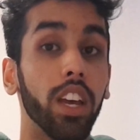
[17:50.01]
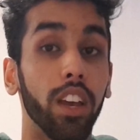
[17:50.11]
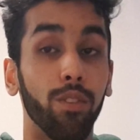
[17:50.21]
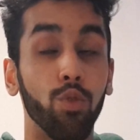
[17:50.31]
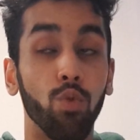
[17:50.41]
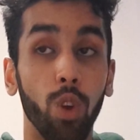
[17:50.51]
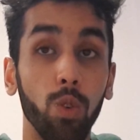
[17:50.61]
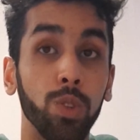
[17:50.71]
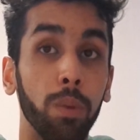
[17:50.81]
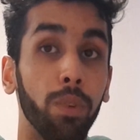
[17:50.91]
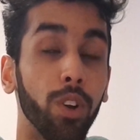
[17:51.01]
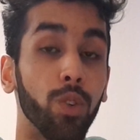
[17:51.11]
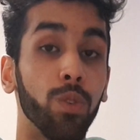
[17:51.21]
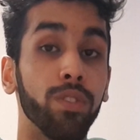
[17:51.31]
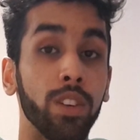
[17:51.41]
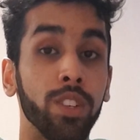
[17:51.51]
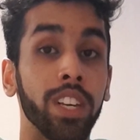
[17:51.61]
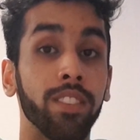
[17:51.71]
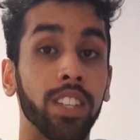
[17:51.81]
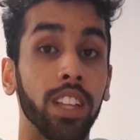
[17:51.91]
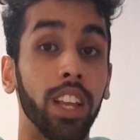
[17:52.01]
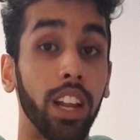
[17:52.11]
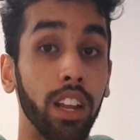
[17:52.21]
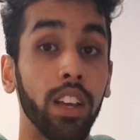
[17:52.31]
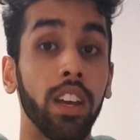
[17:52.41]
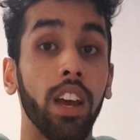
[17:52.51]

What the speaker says: If you know someone who's ever said that,